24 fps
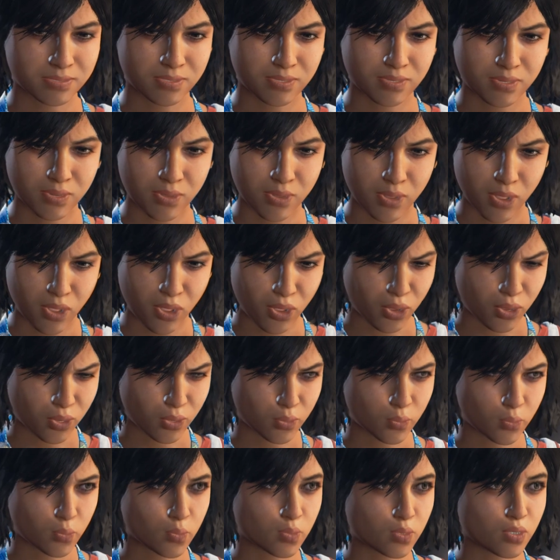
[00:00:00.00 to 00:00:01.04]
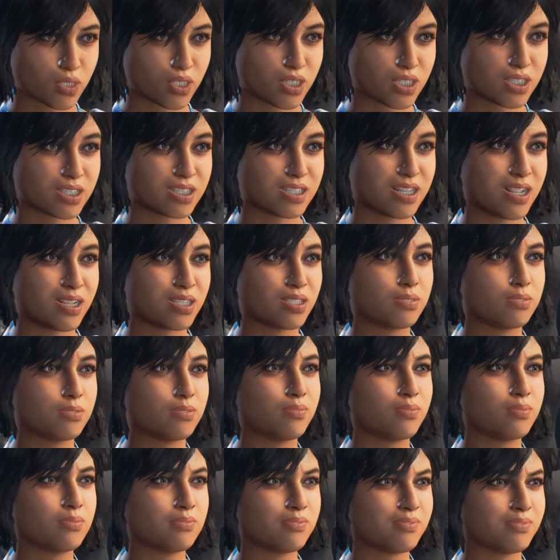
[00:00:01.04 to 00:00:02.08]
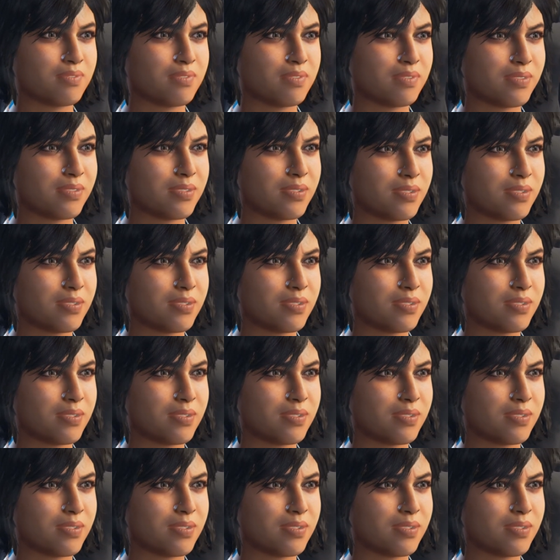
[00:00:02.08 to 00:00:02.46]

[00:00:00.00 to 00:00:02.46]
and the whole world tell you to move.